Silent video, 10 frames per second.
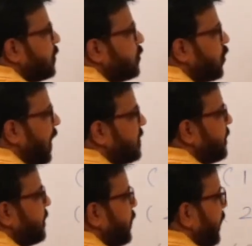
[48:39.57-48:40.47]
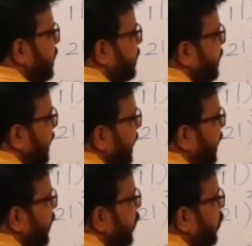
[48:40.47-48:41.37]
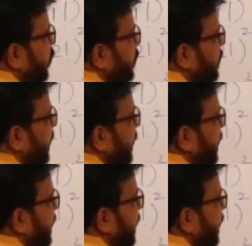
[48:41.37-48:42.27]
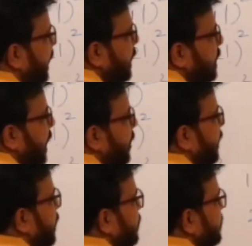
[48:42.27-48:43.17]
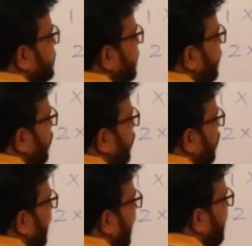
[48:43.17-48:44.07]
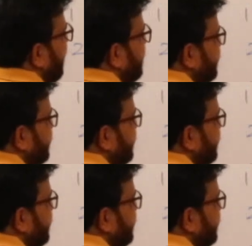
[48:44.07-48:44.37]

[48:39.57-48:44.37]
So as we do it, 3 into 3, that becomes 0, 9.